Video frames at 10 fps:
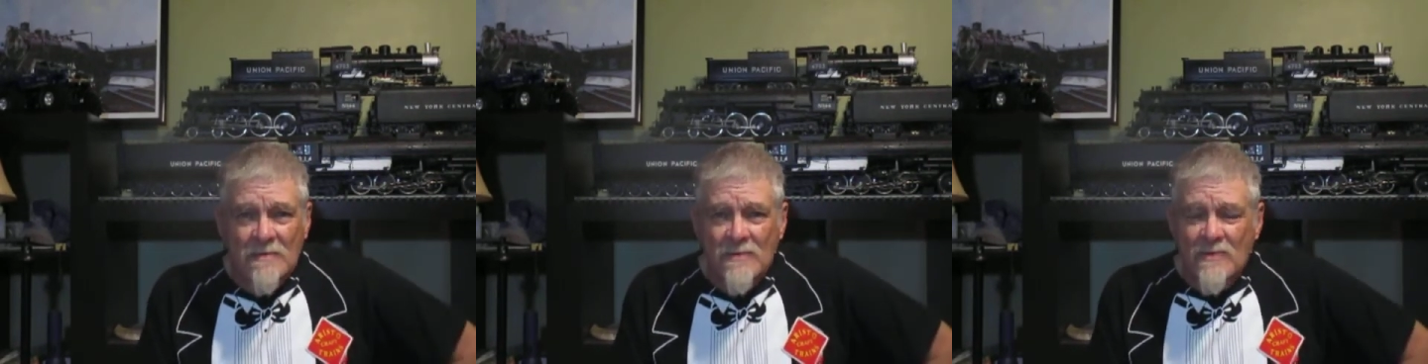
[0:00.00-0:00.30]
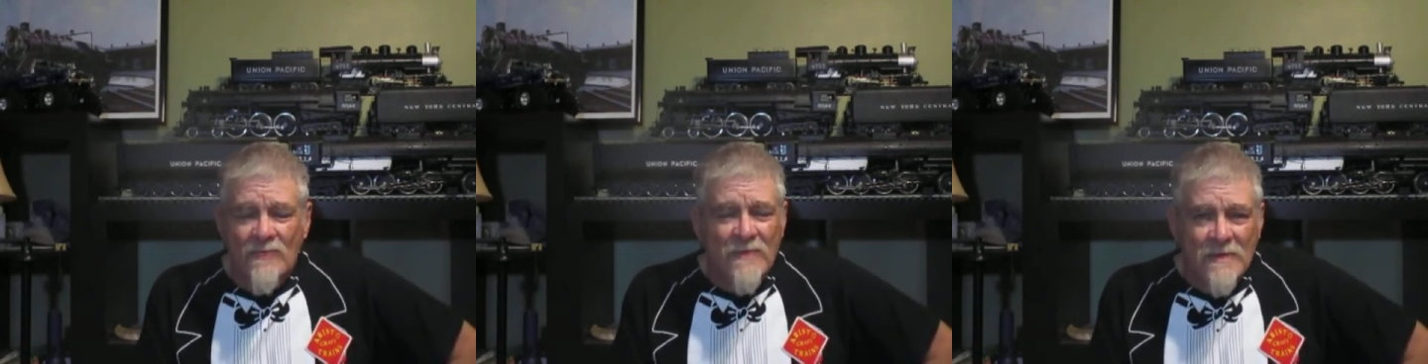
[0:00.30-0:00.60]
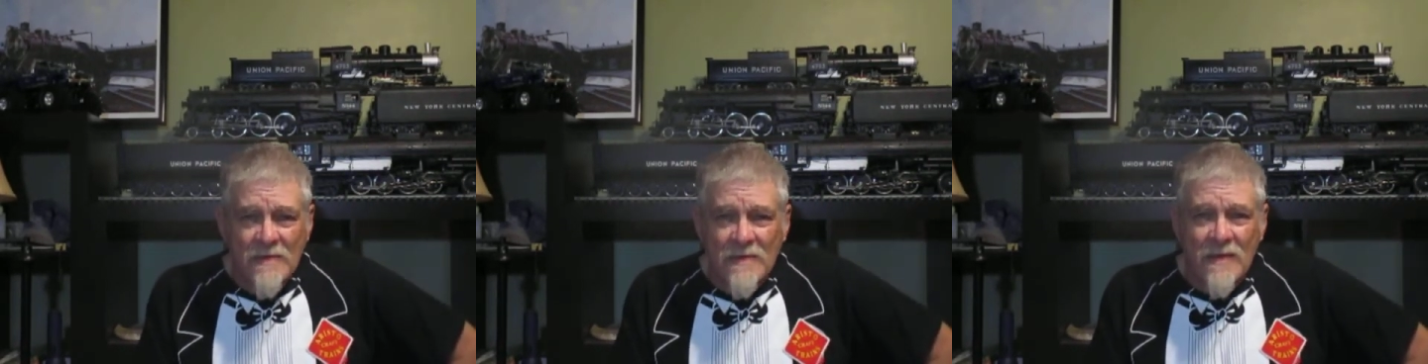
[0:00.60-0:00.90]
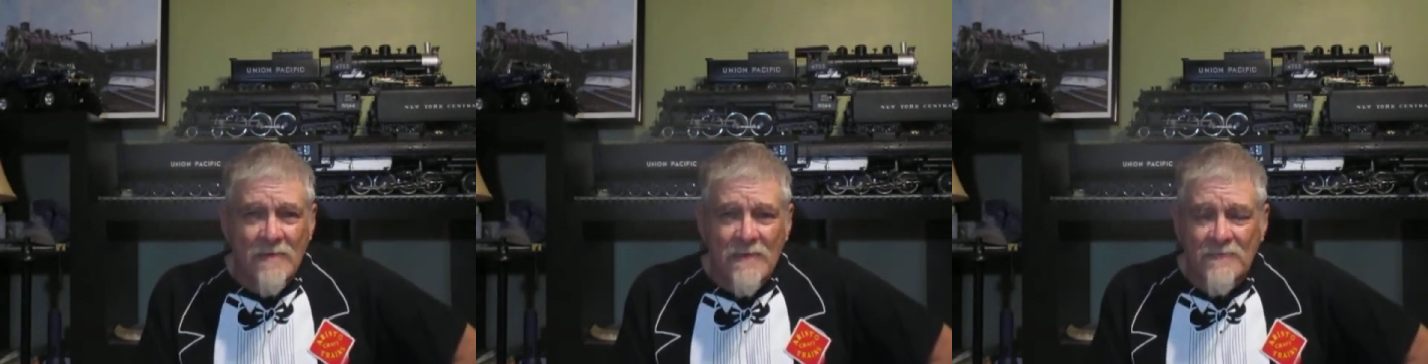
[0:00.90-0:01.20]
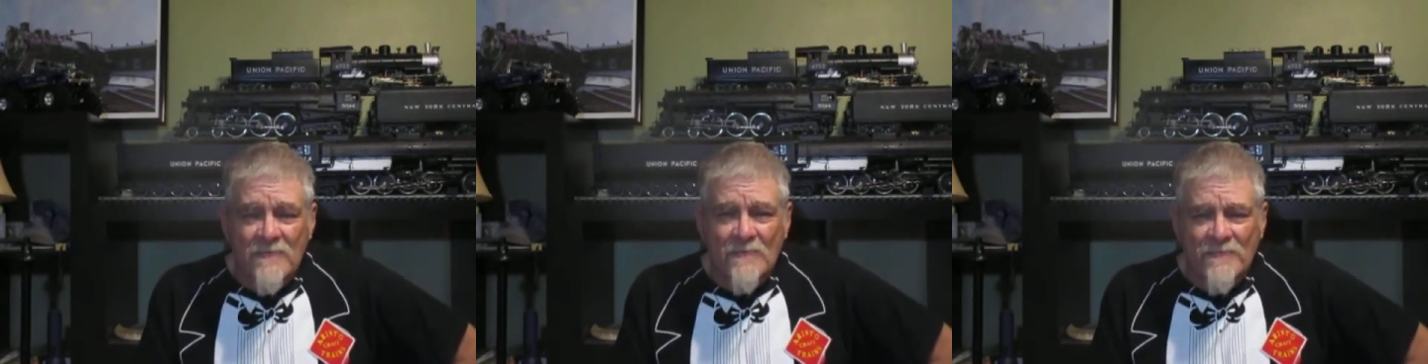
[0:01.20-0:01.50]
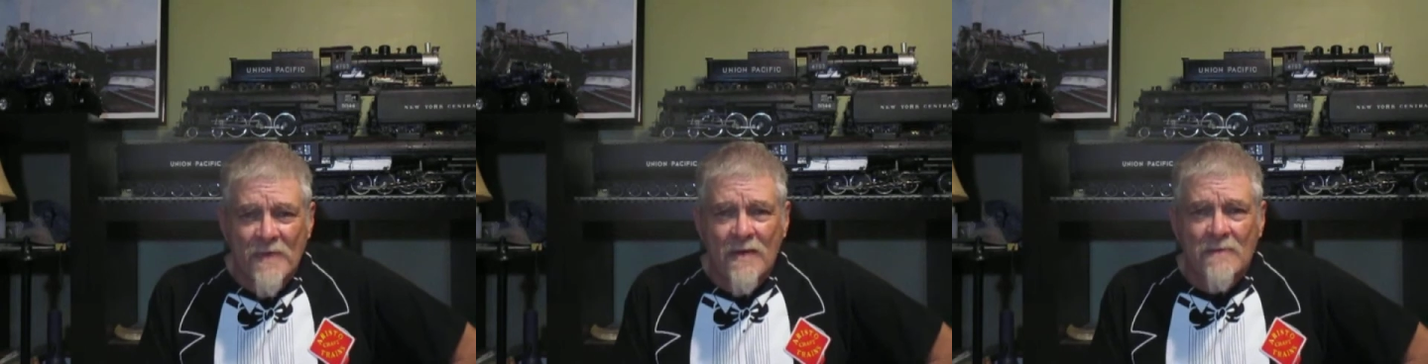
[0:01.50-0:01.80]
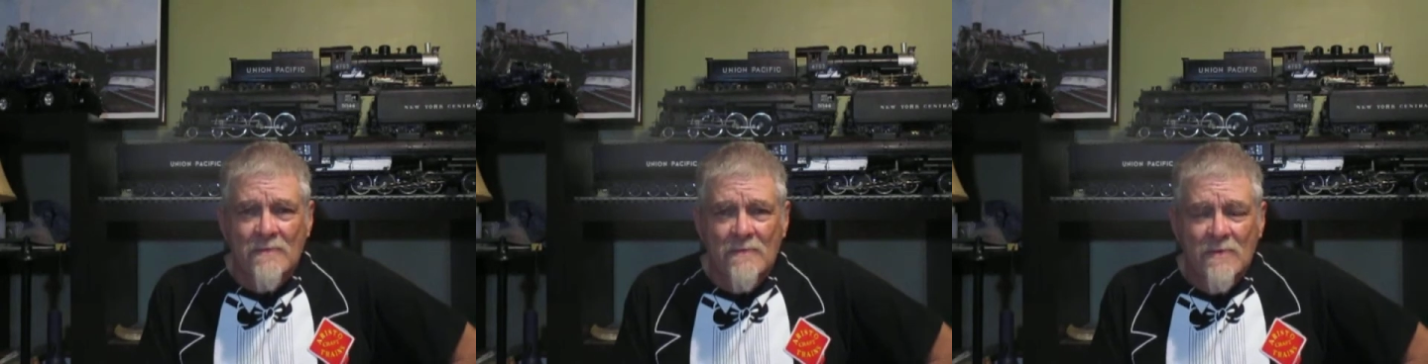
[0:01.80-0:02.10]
You don't think he can? That's so sad.